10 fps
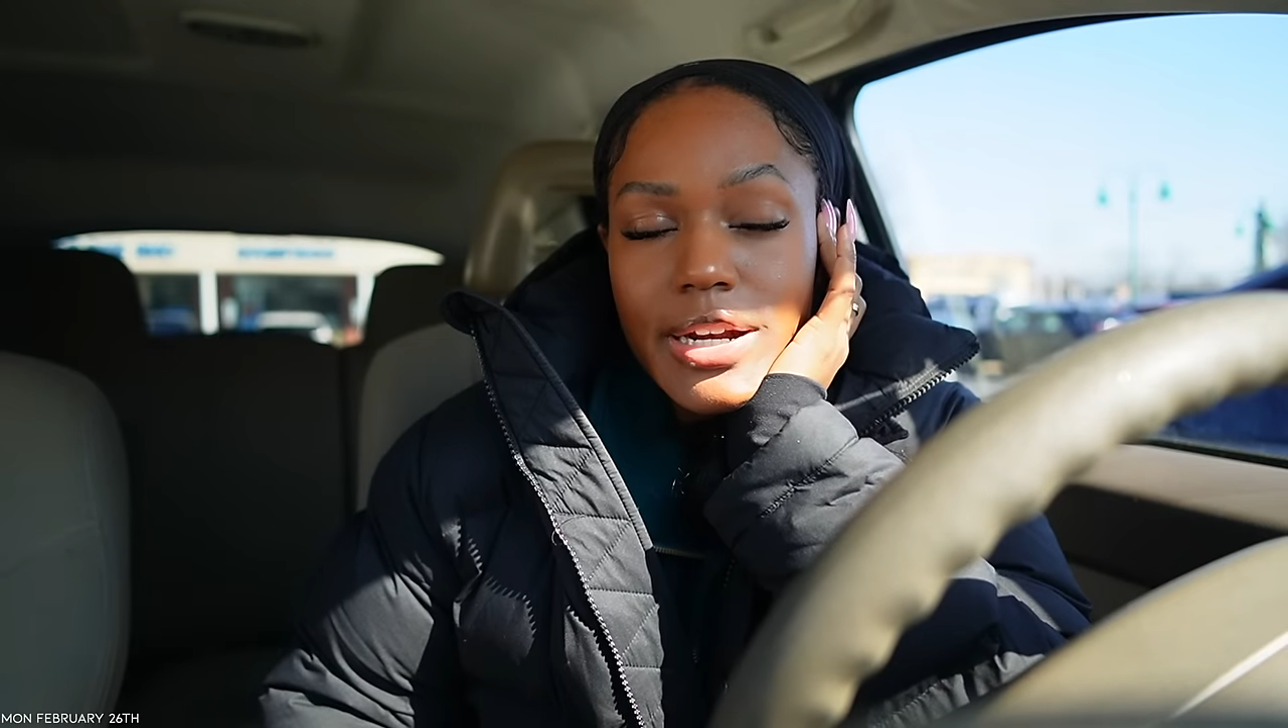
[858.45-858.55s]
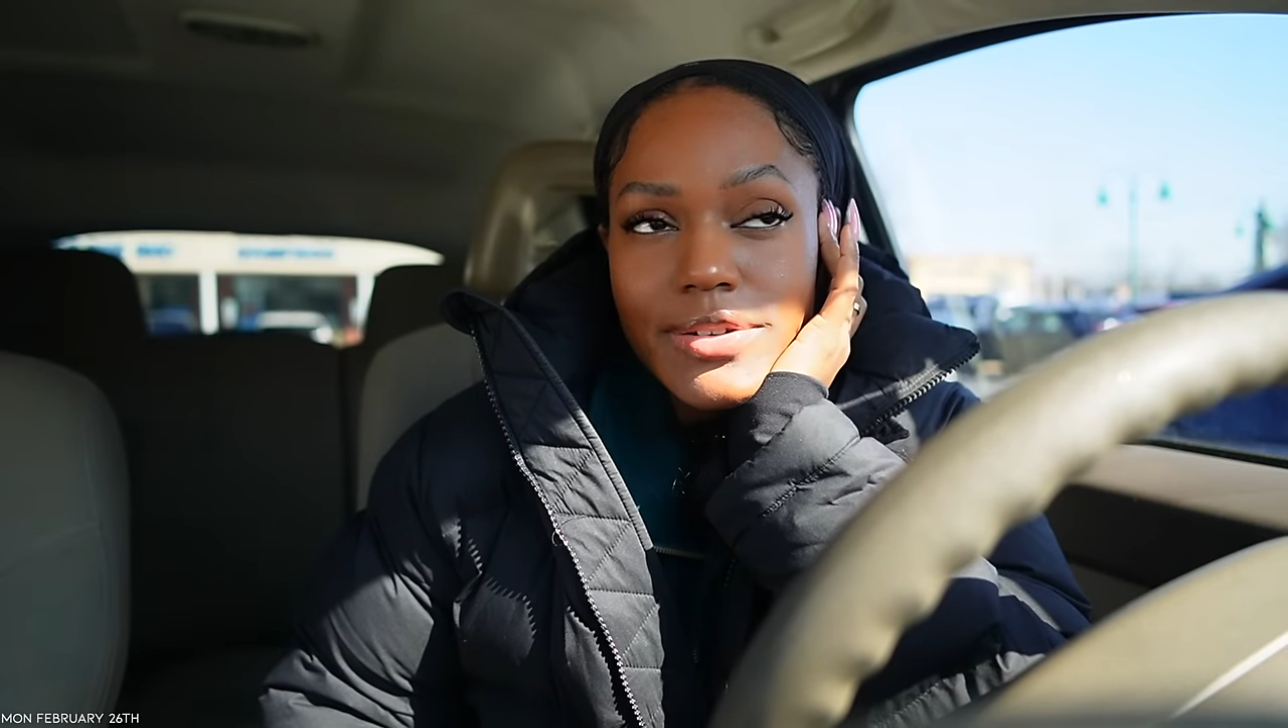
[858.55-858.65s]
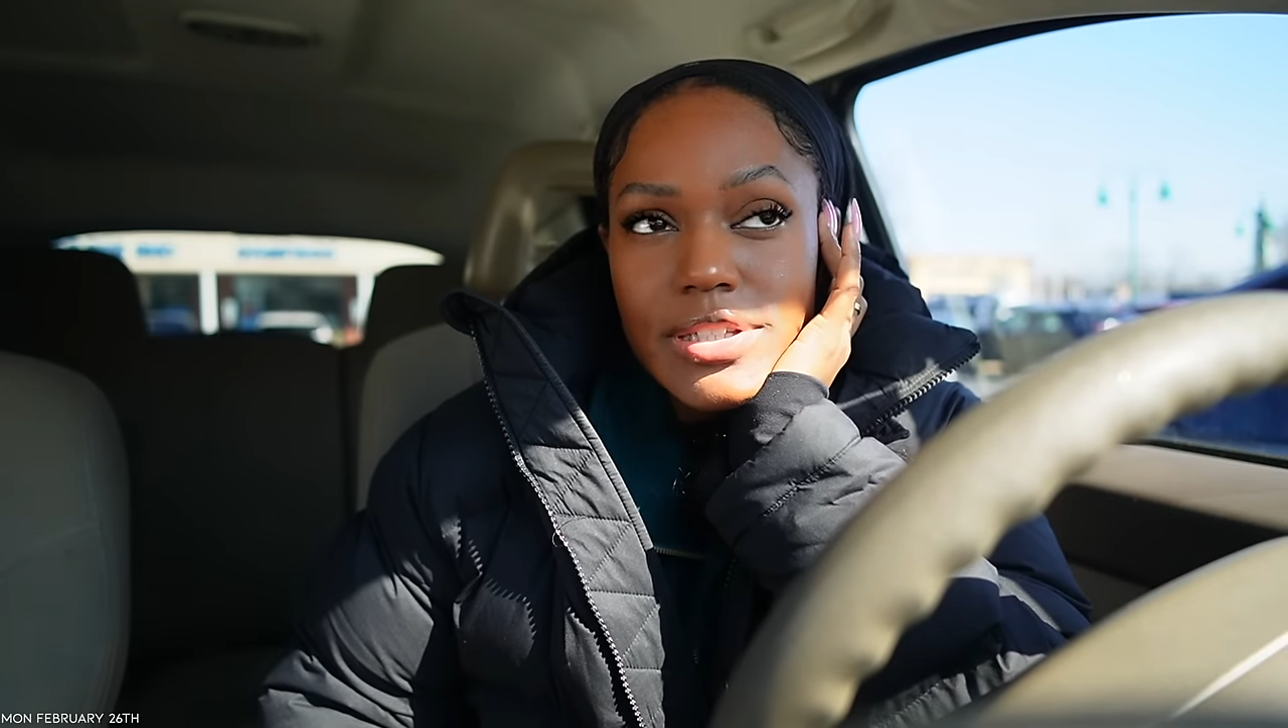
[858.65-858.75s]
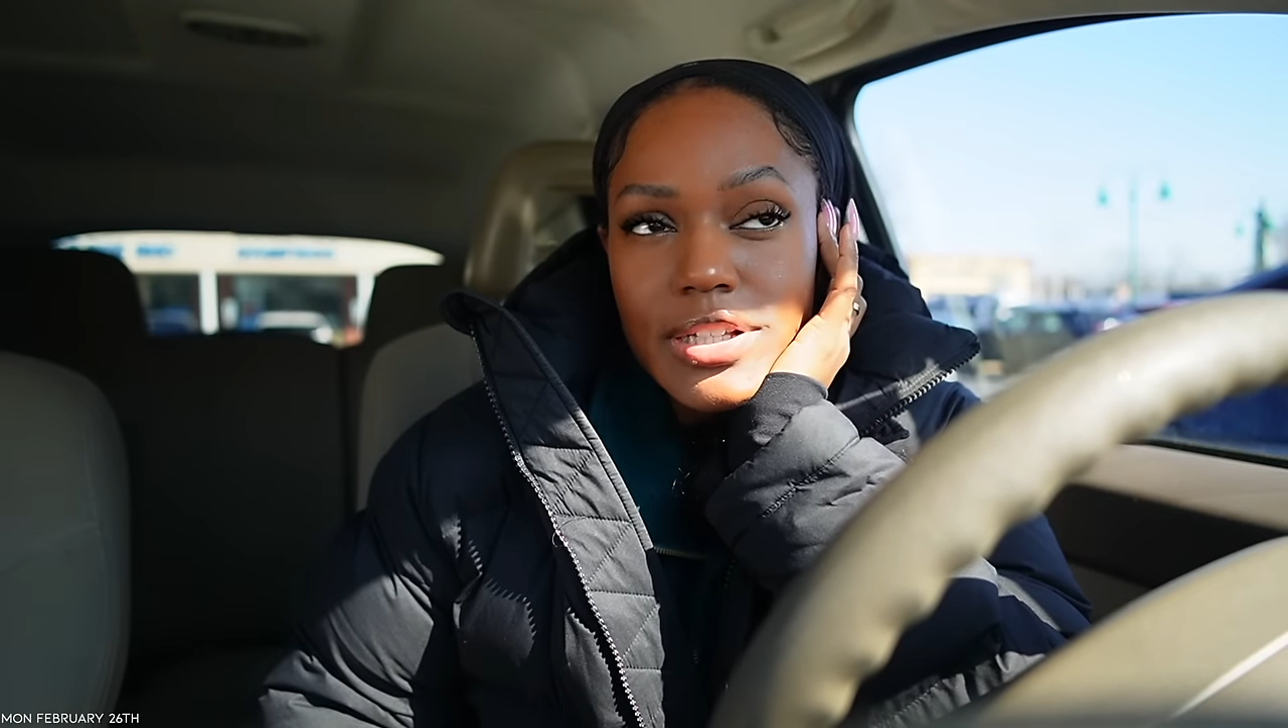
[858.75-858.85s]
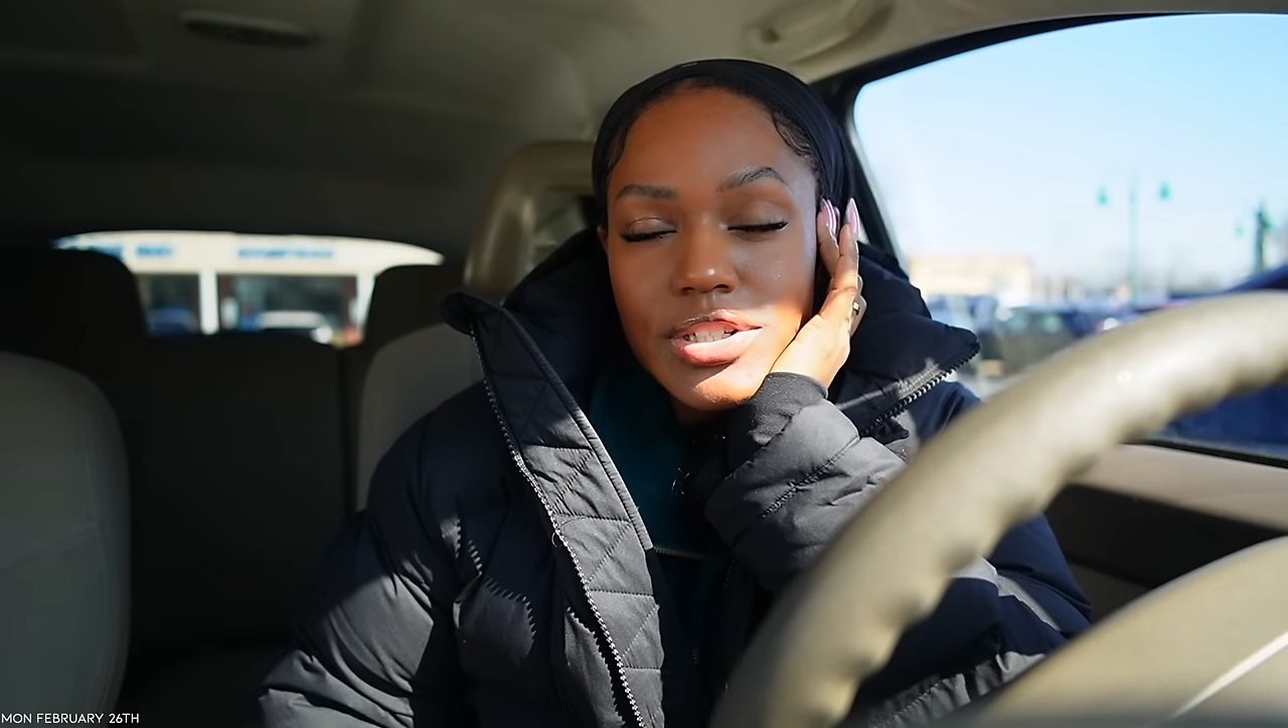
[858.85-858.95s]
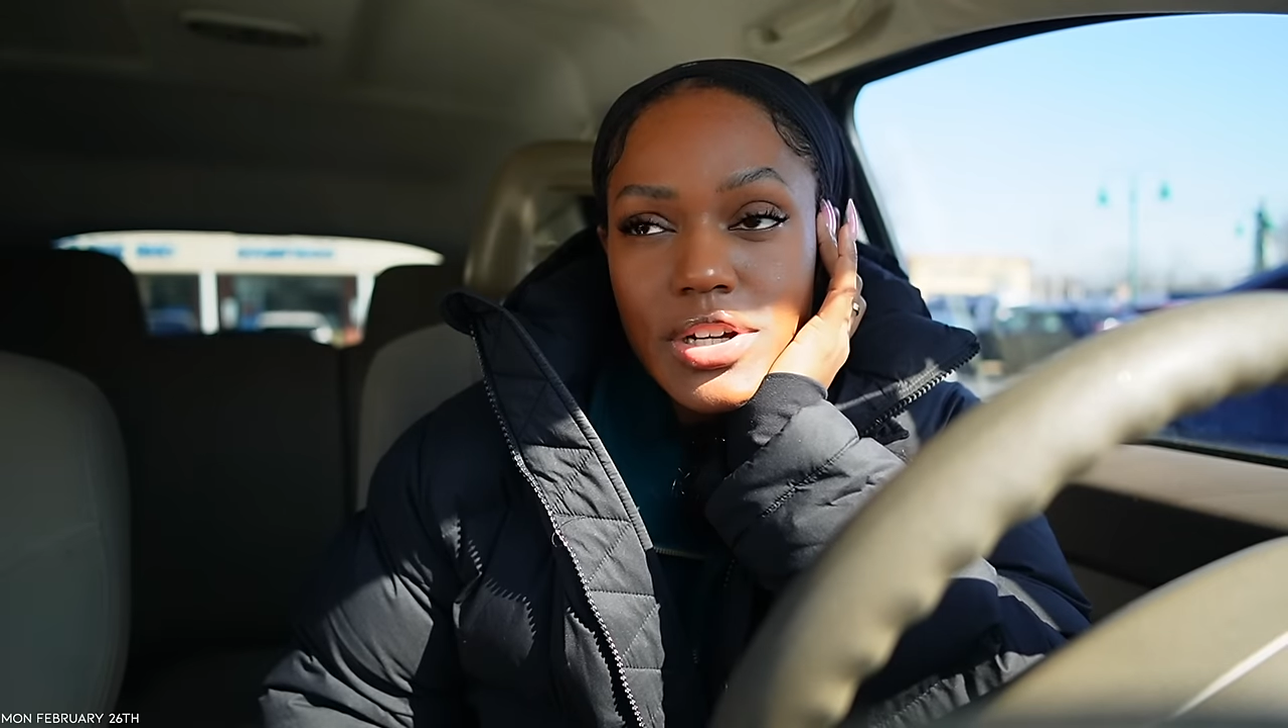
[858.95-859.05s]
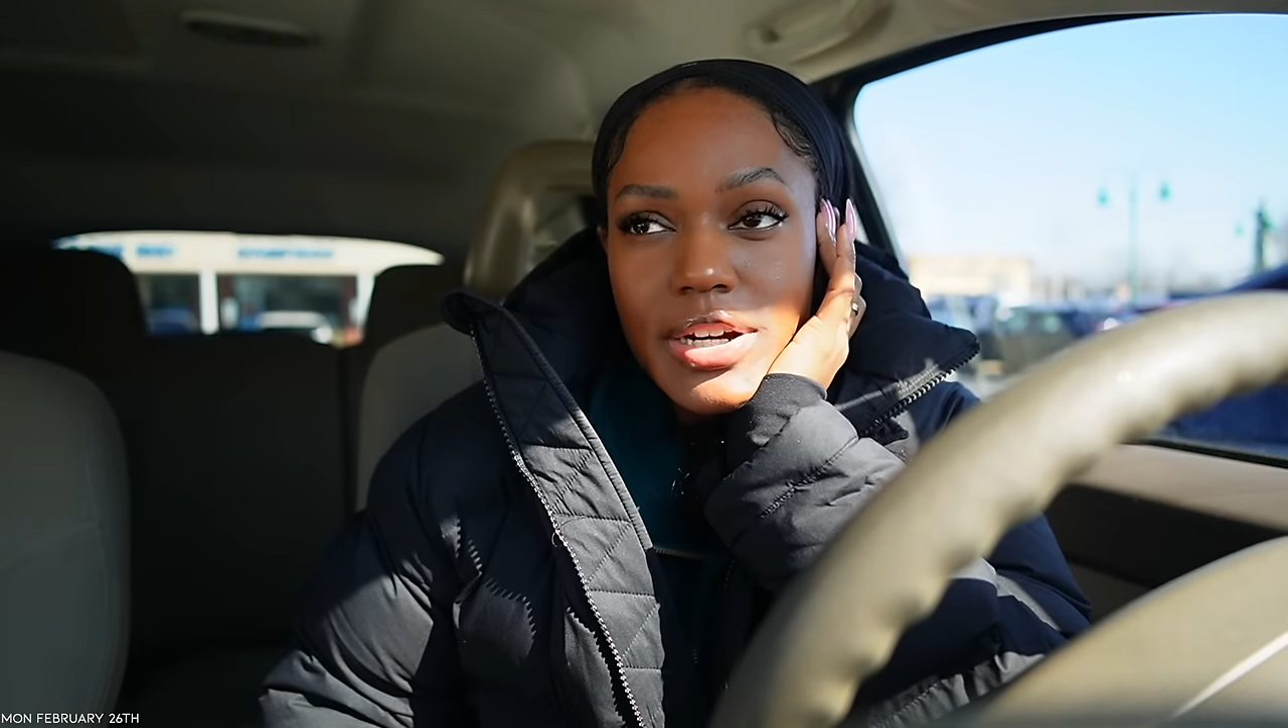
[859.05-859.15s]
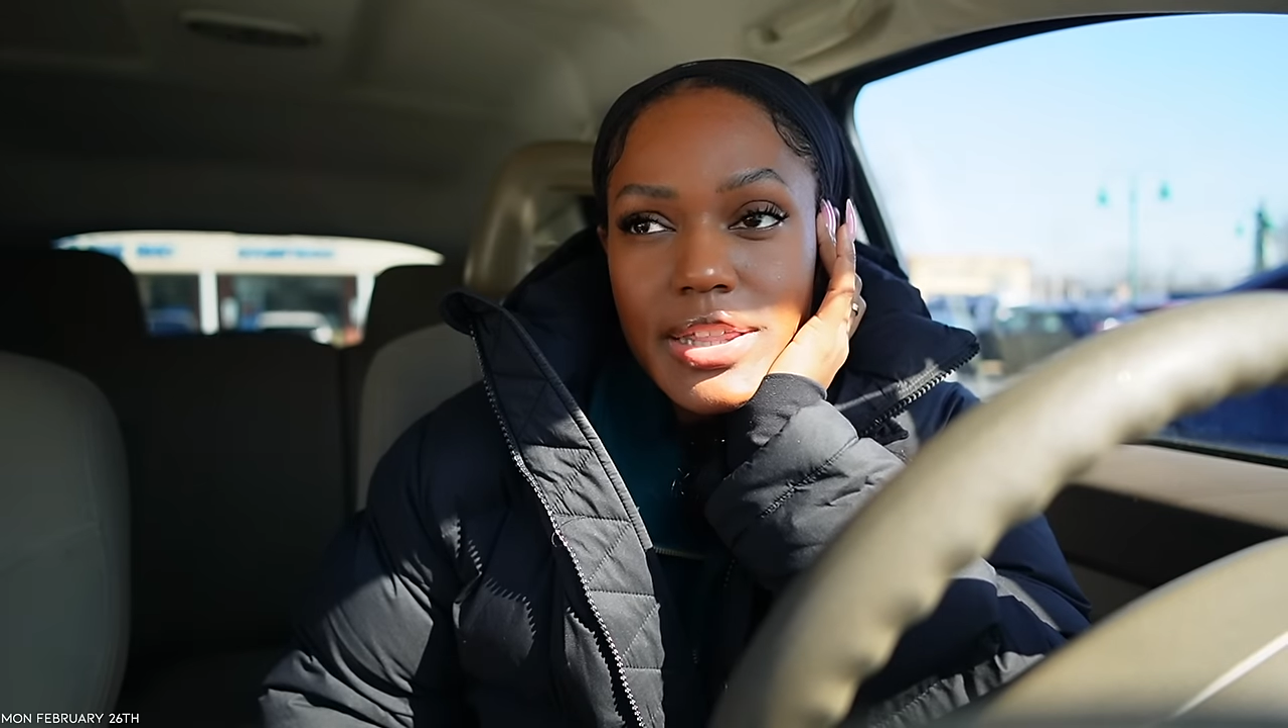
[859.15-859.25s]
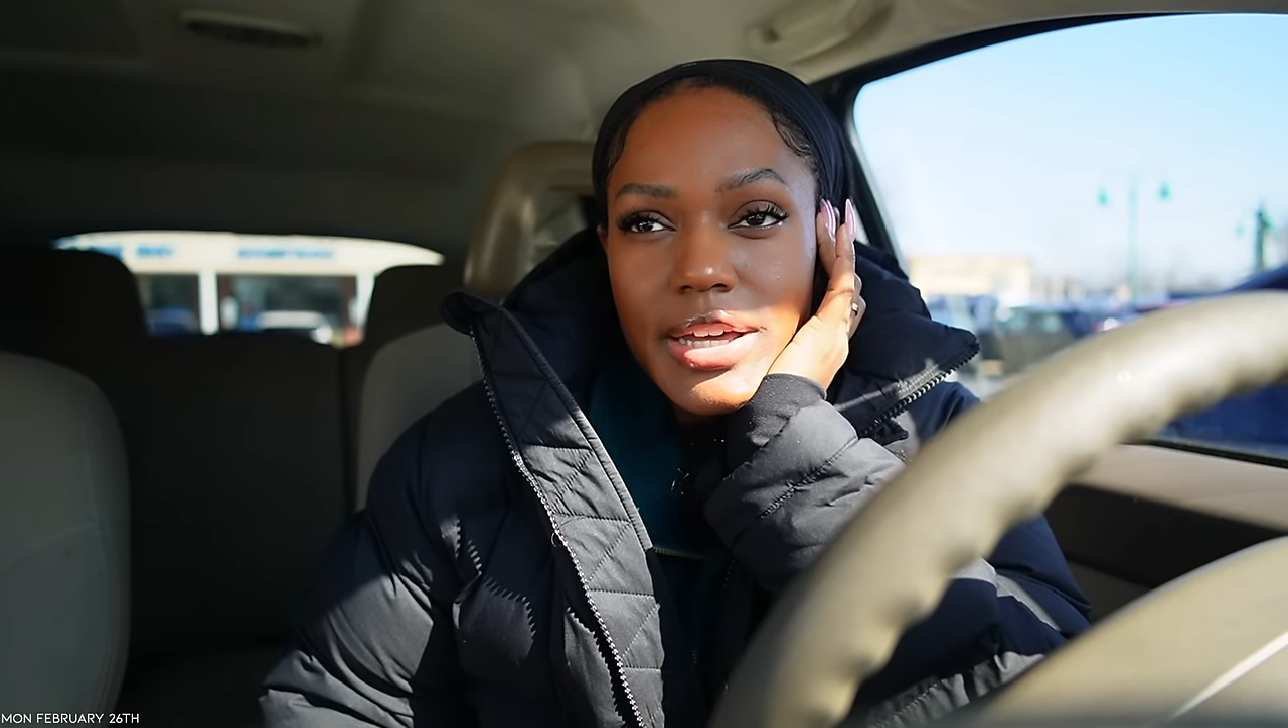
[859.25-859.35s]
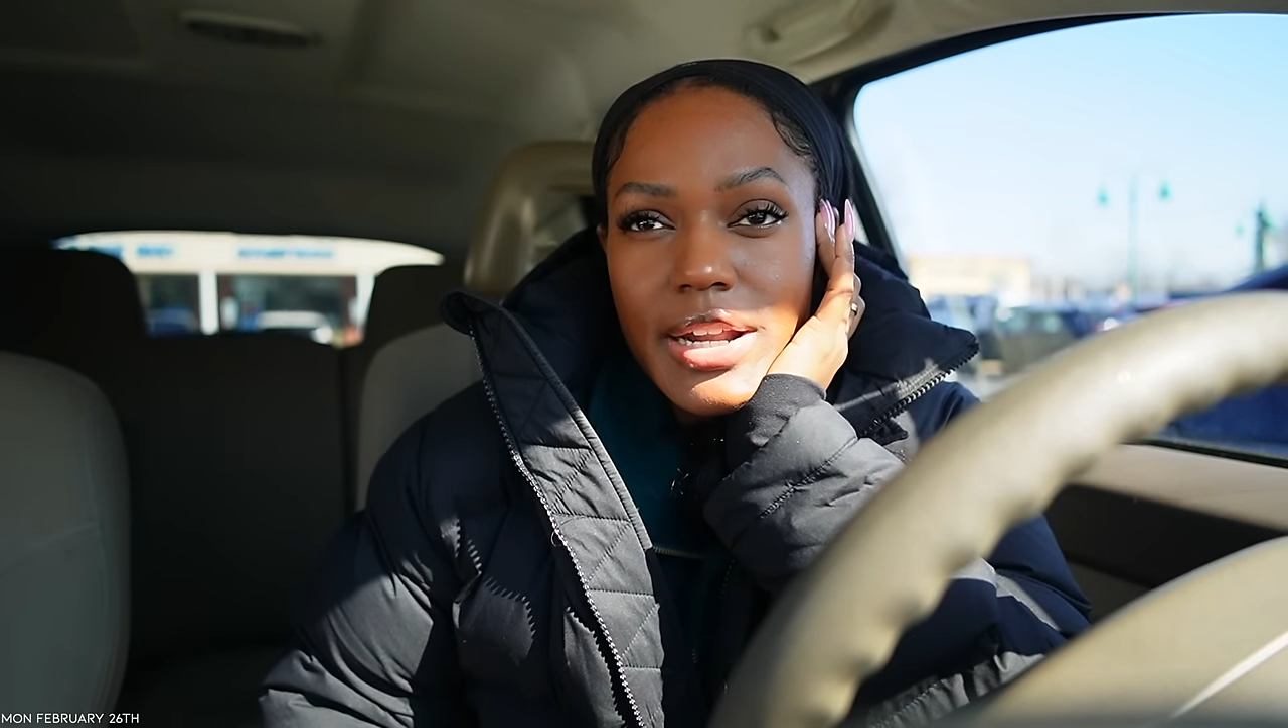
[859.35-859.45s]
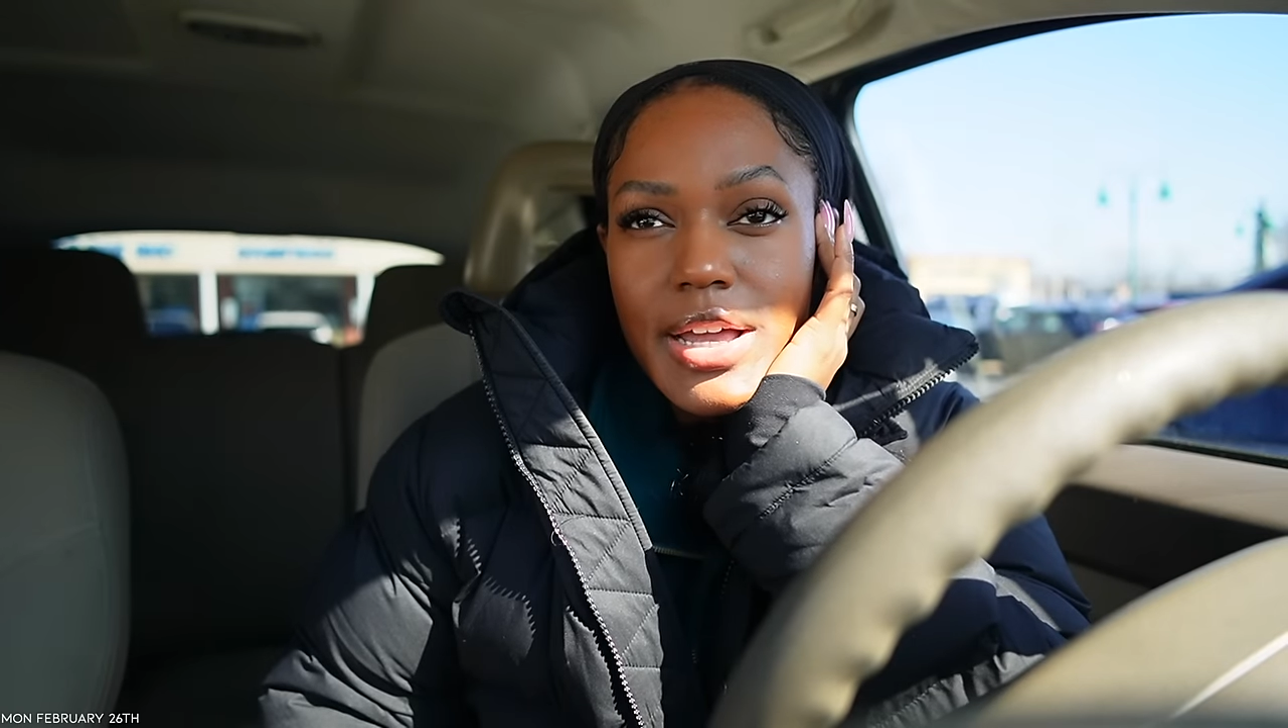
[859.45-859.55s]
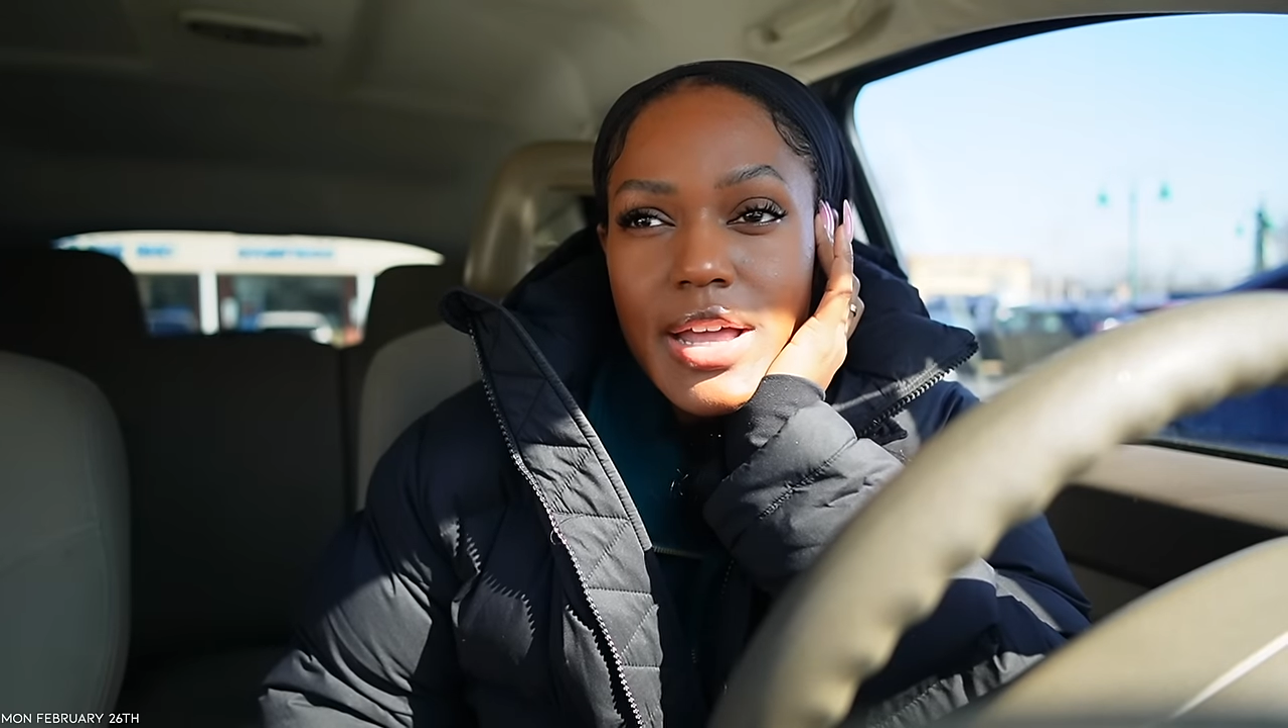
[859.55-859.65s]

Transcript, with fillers: I was telling Johnny that